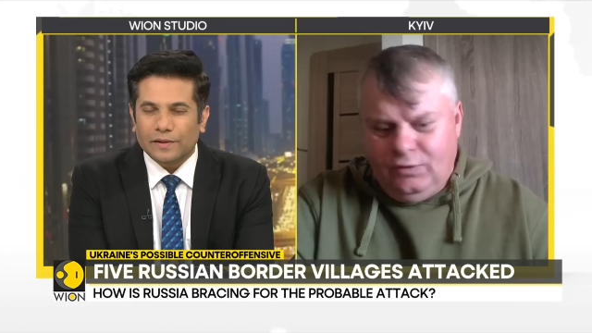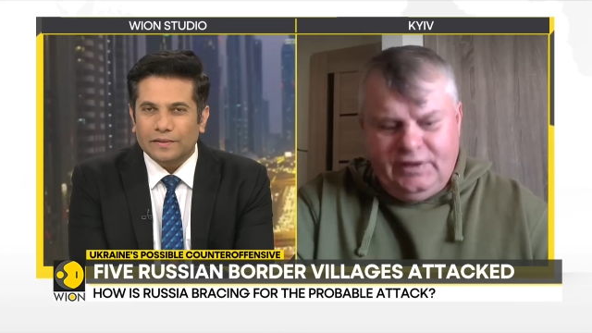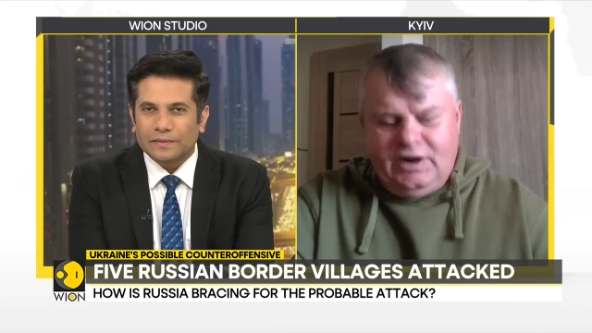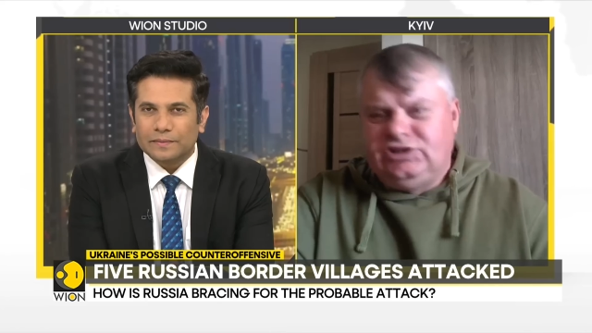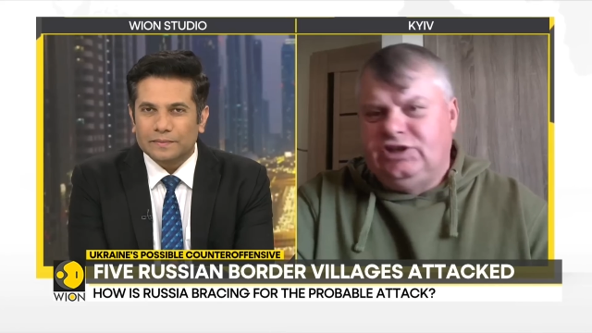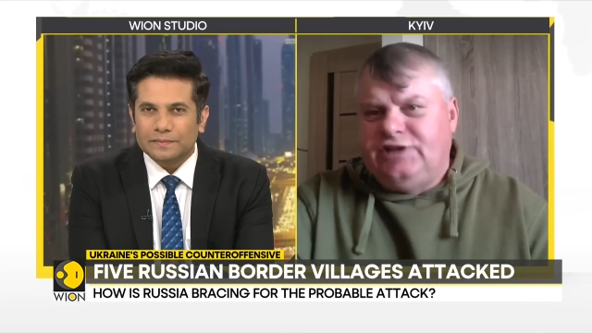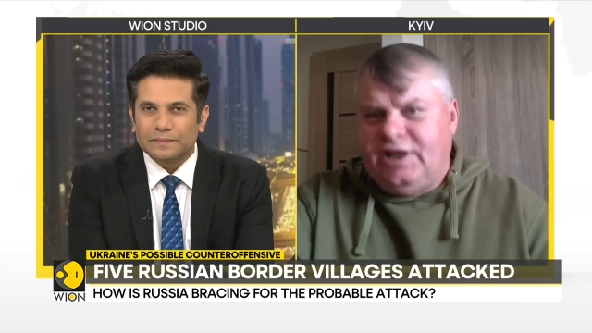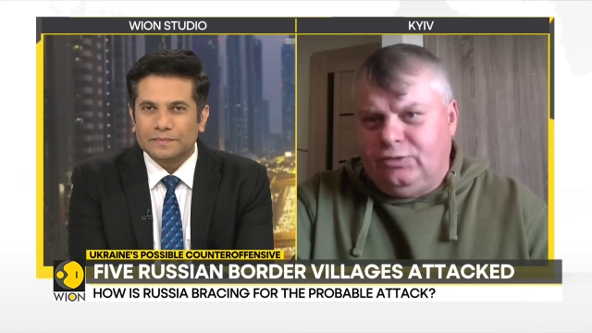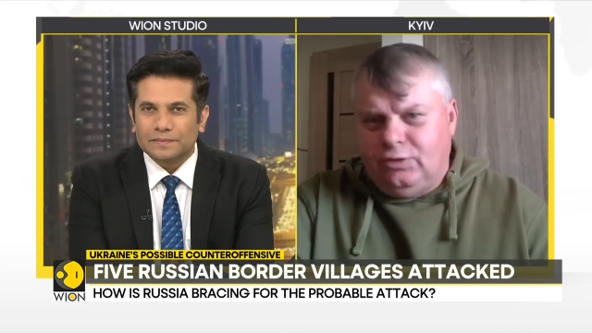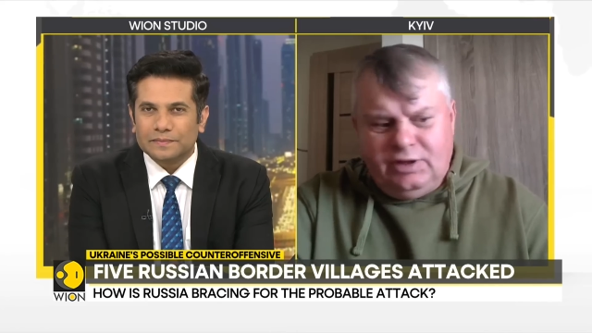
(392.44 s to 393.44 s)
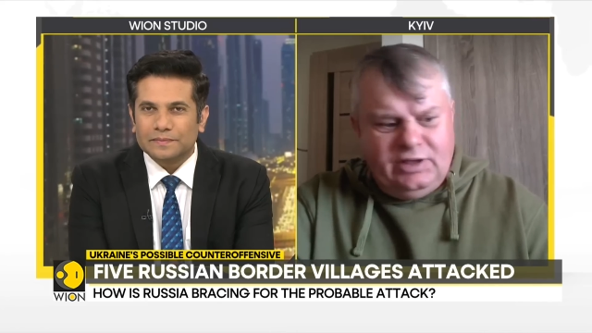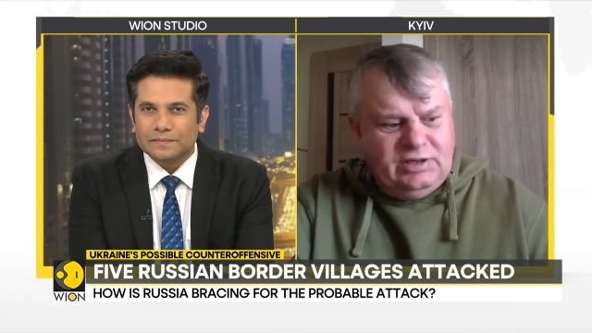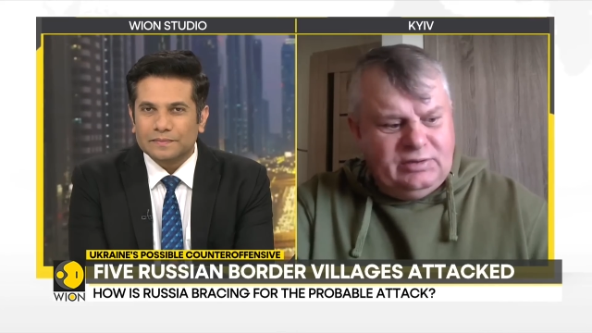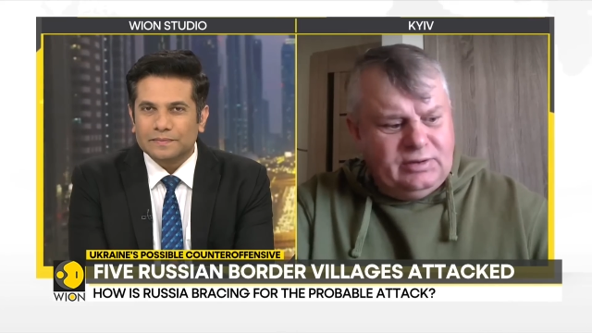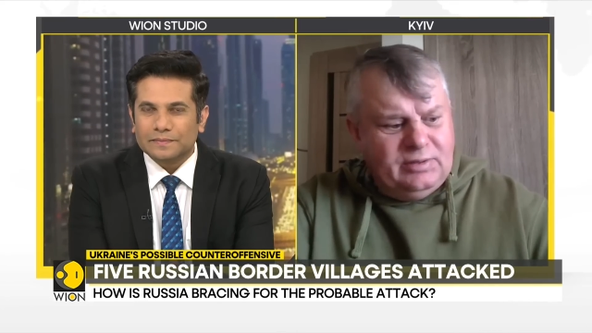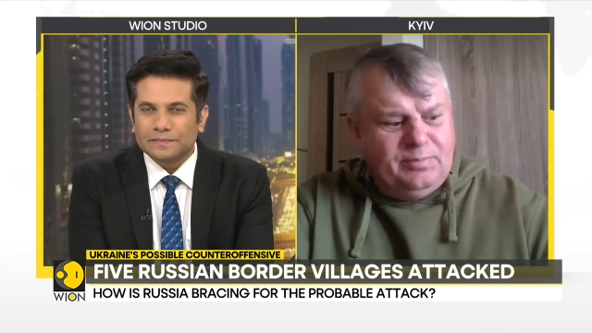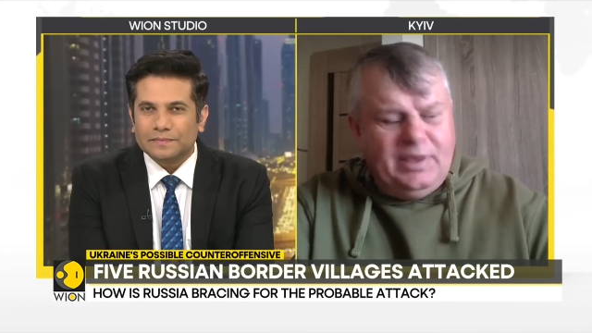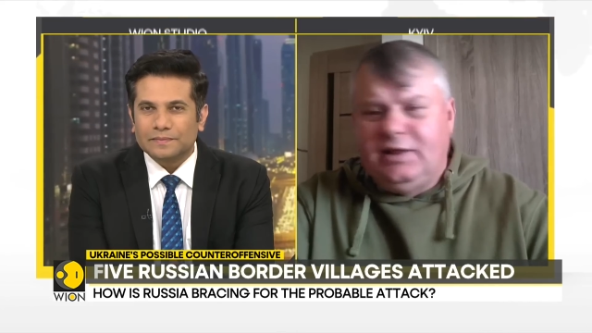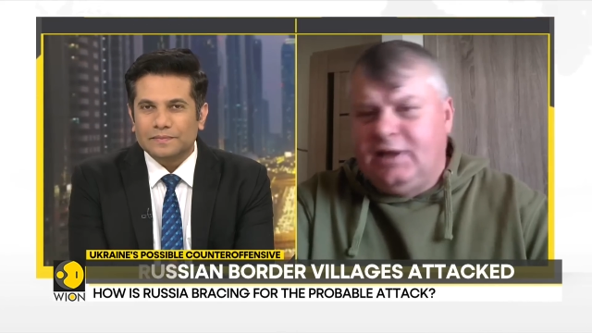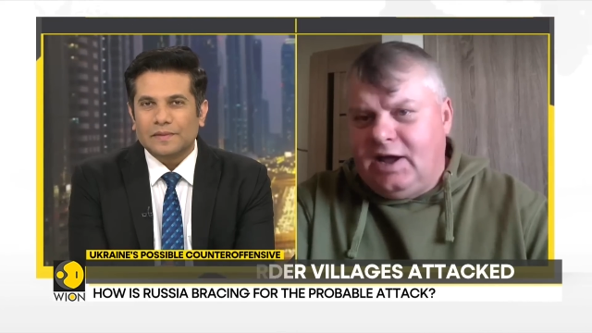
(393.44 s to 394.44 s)
Speaker 1: right. the Russian territory in
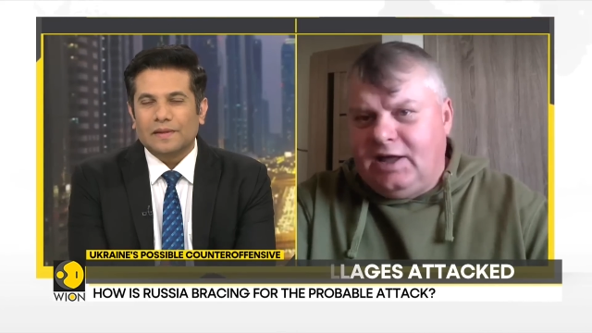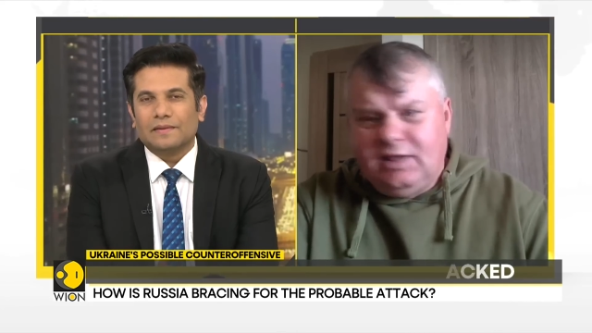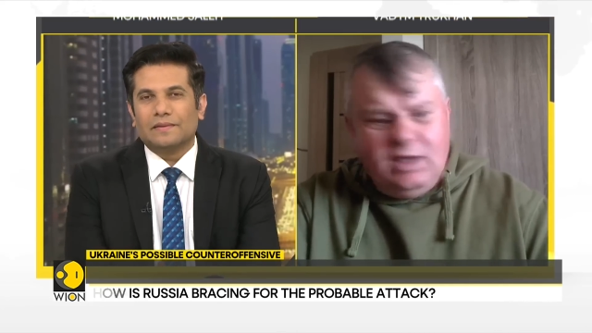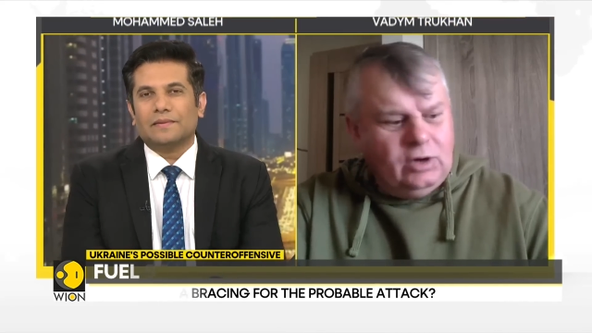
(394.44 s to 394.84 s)
Belgorod,